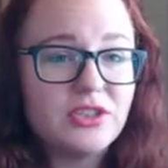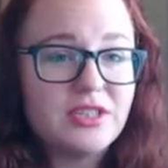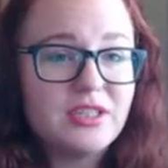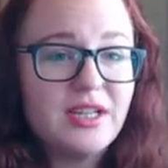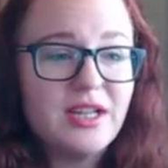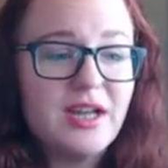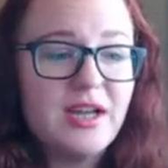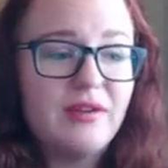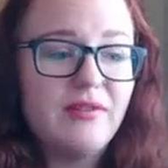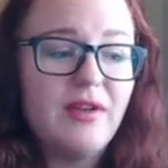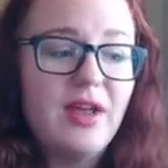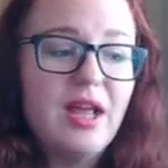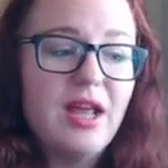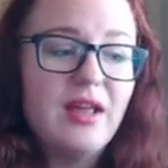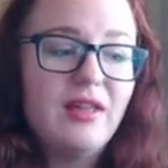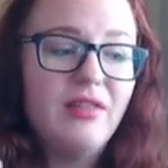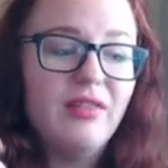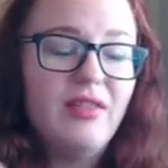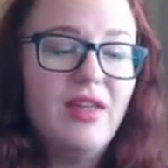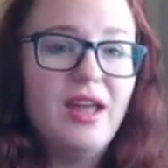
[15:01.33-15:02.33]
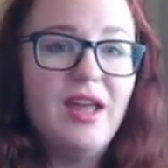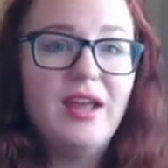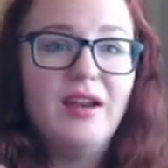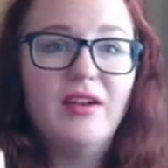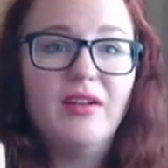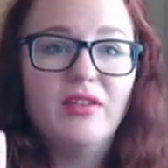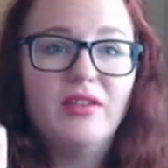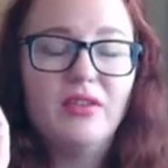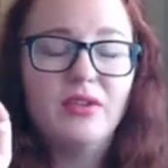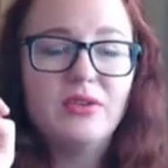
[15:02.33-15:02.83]
stuff,
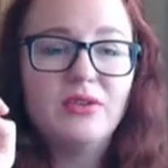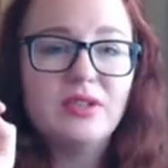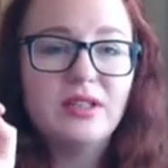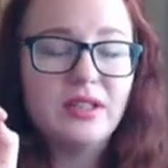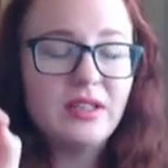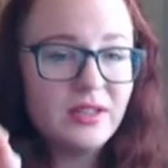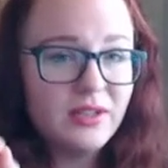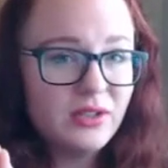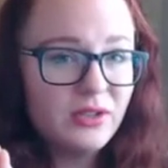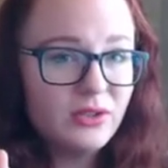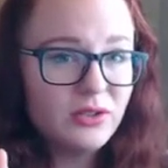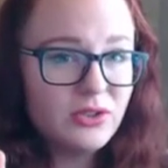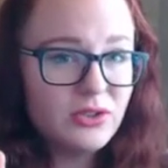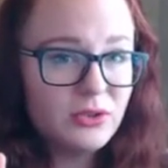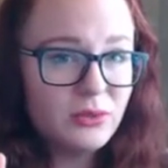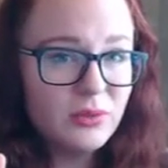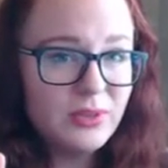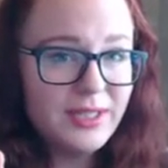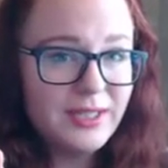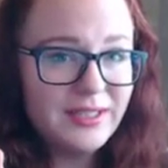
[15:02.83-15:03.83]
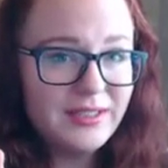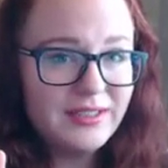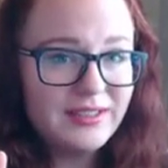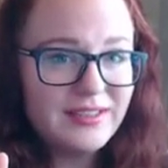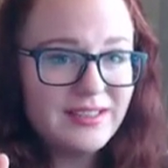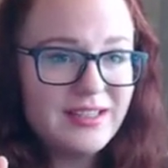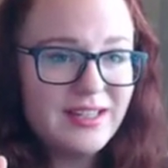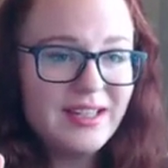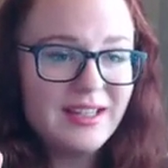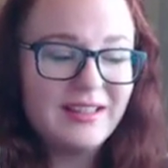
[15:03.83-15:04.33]
then those little
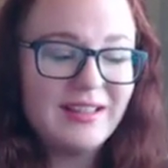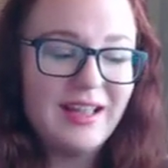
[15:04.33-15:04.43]
tweaks